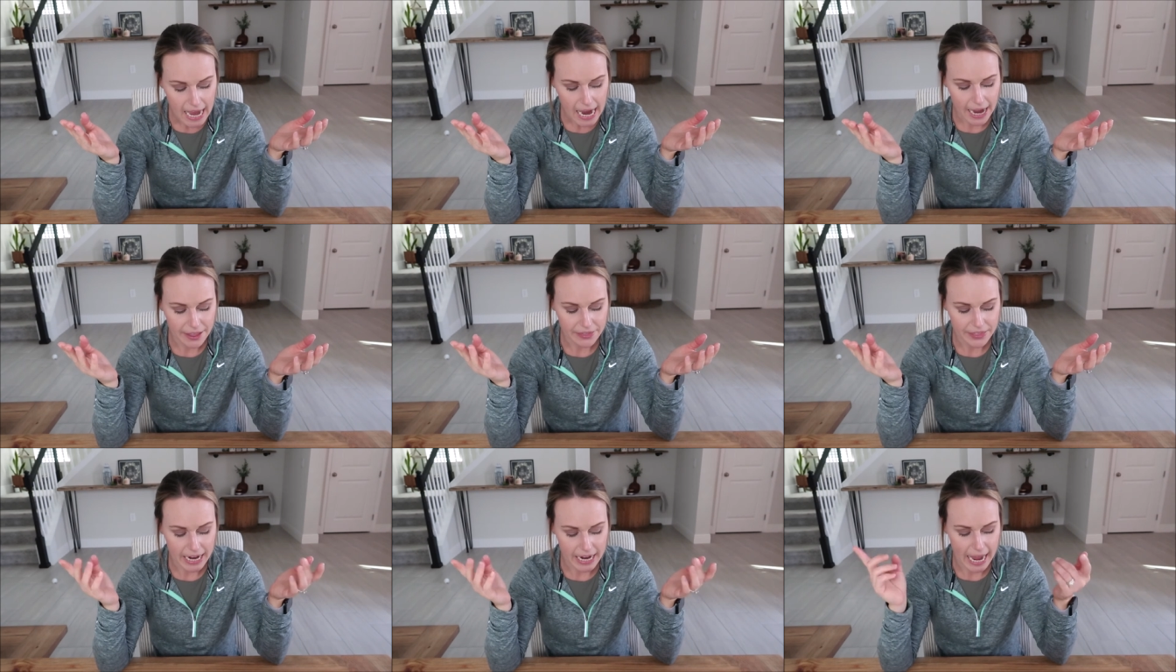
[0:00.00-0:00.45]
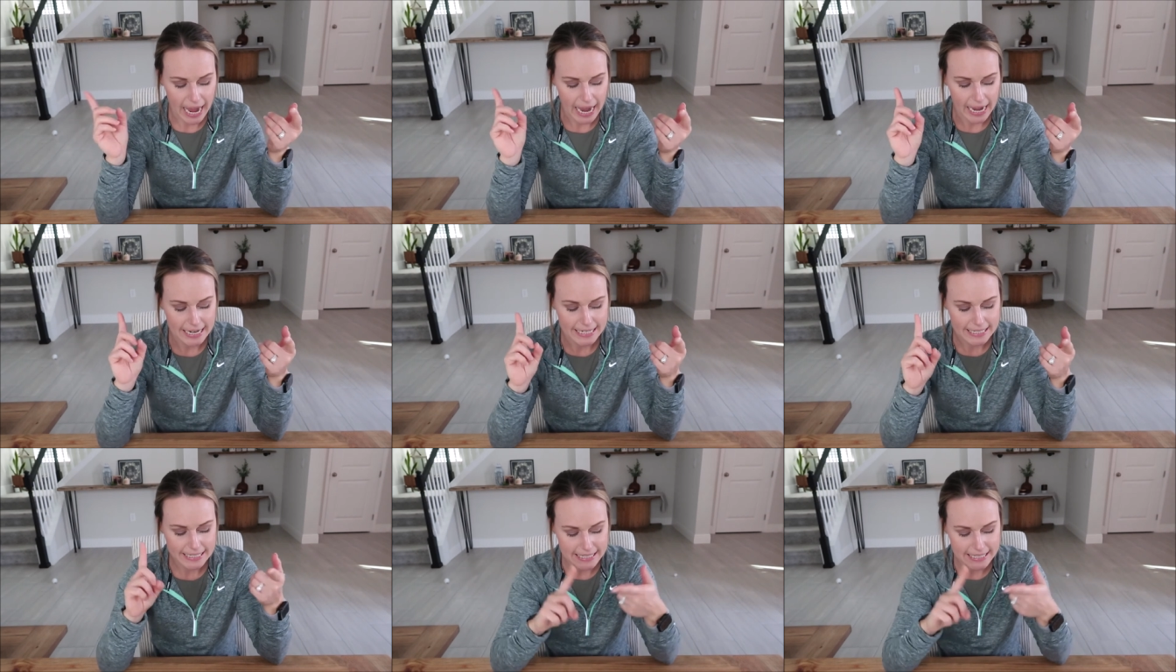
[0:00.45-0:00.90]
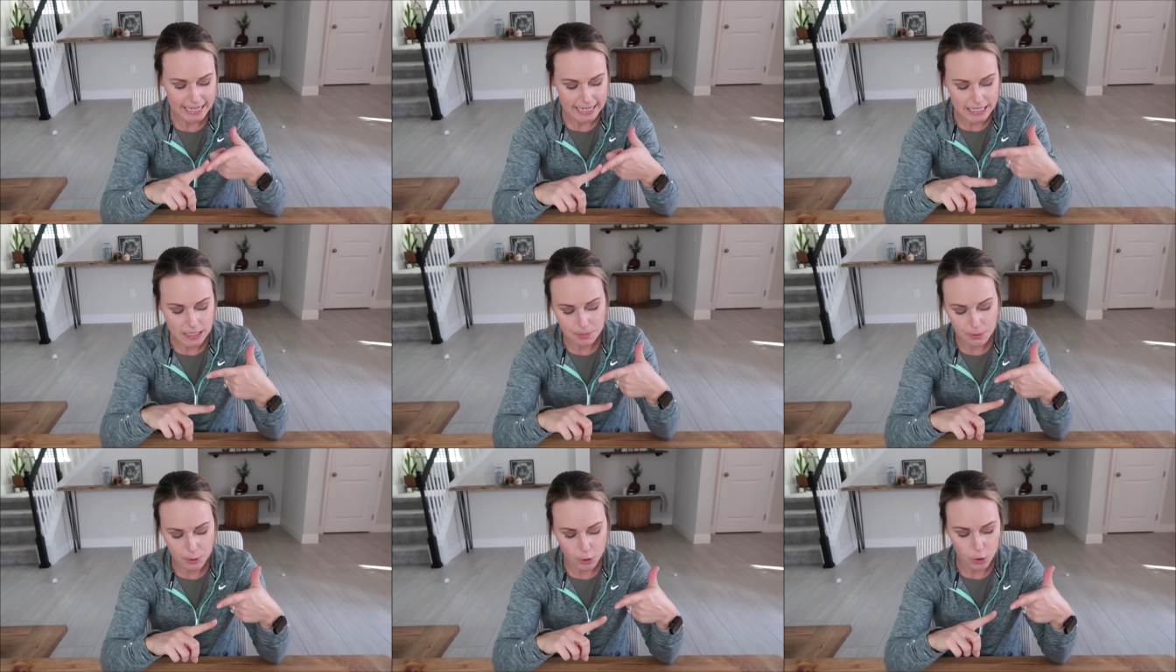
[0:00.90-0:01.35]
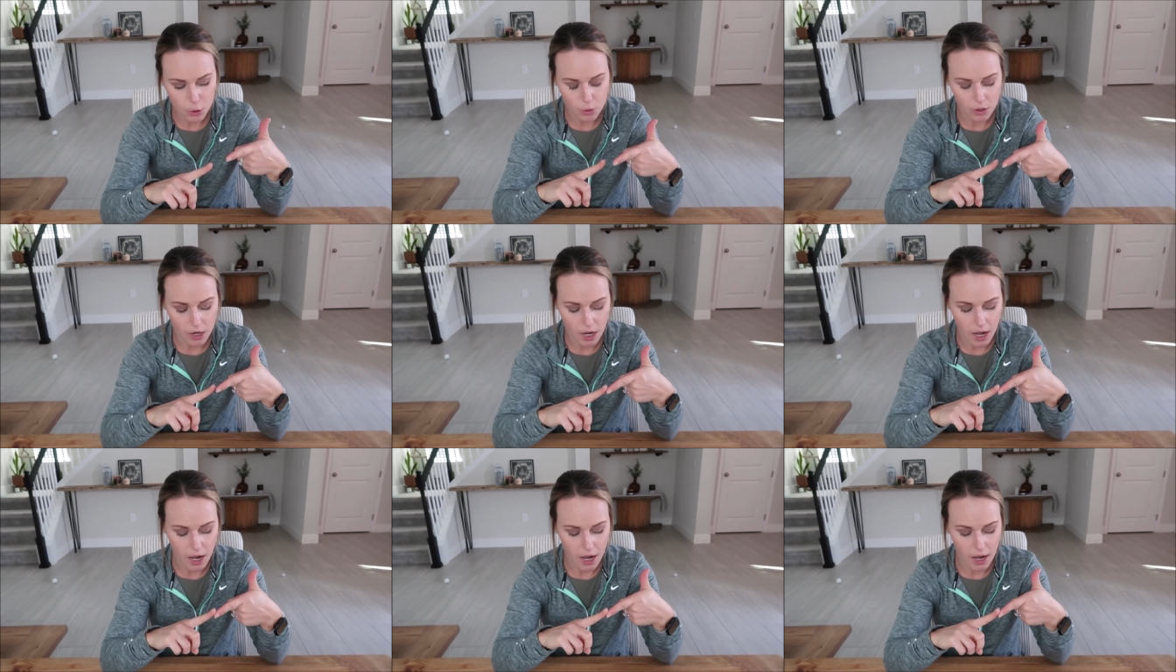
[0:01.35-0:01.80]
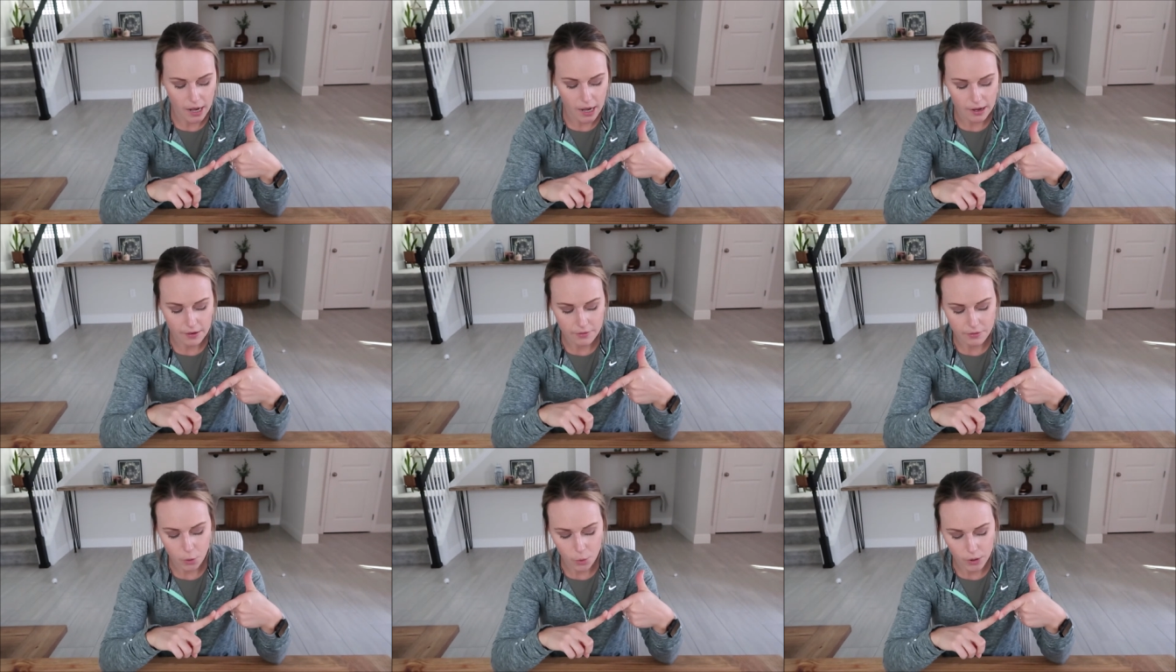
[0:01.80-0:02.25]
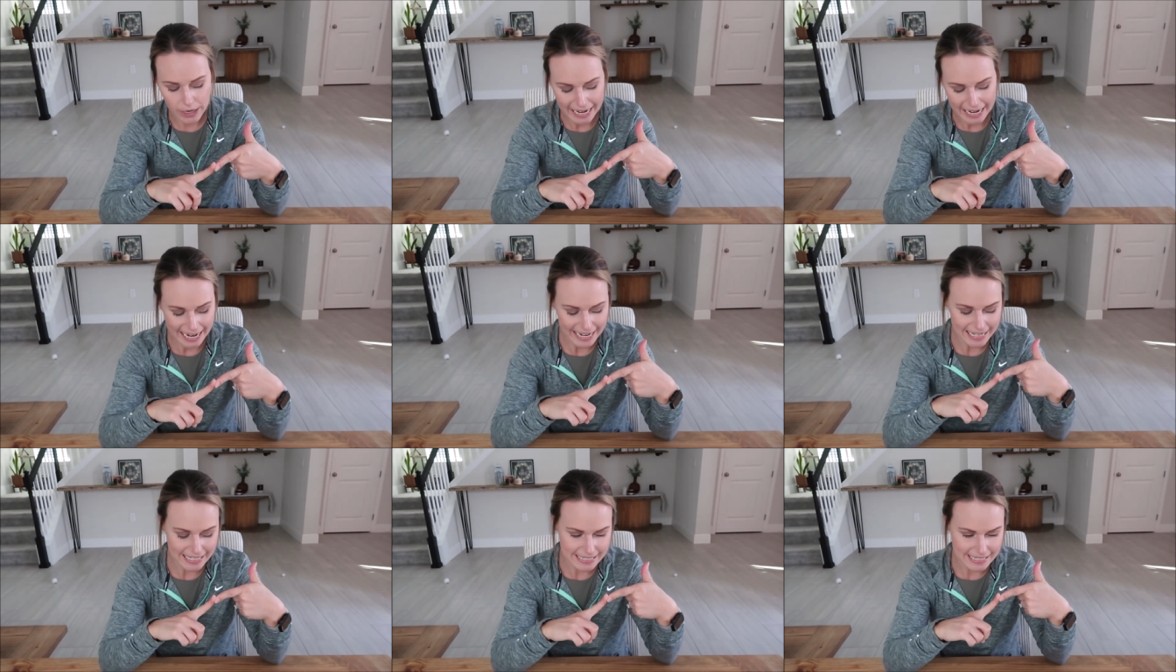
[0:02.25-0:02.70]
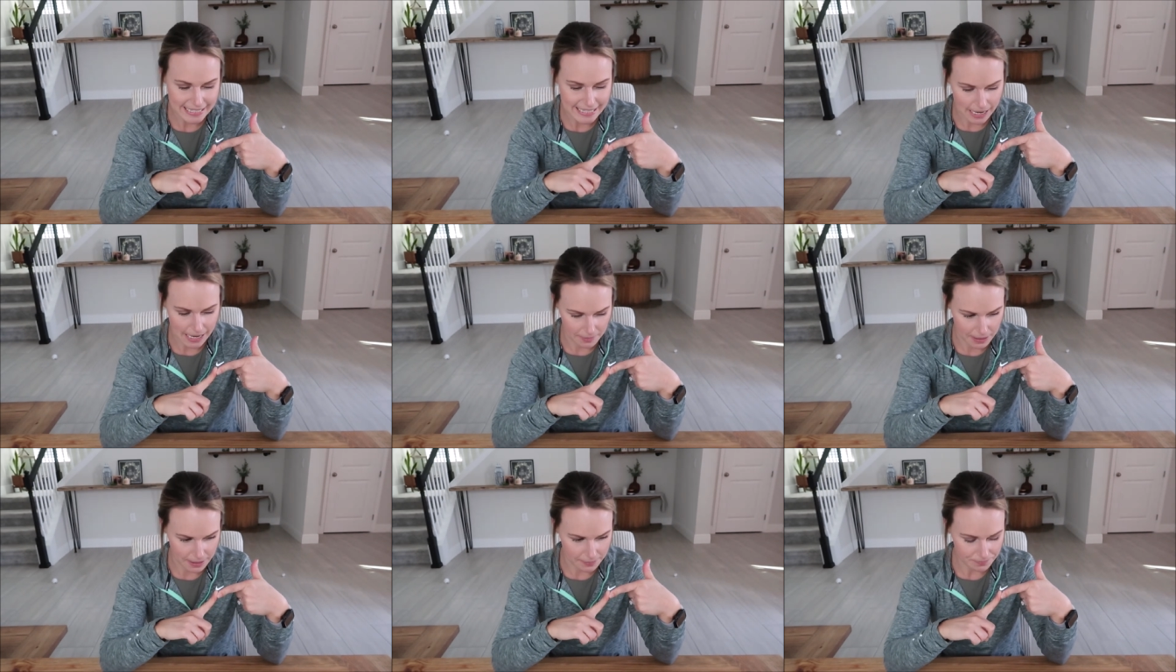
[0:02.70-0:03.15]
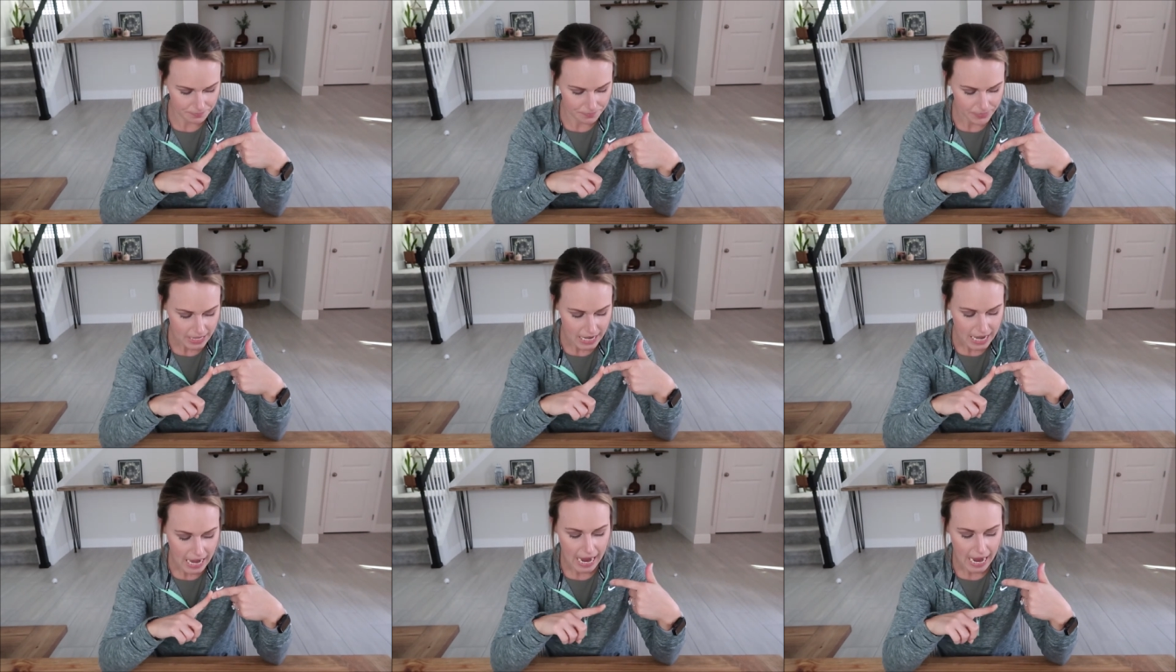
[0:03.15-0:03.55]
And then I add a teaspoon of organic cinnamon,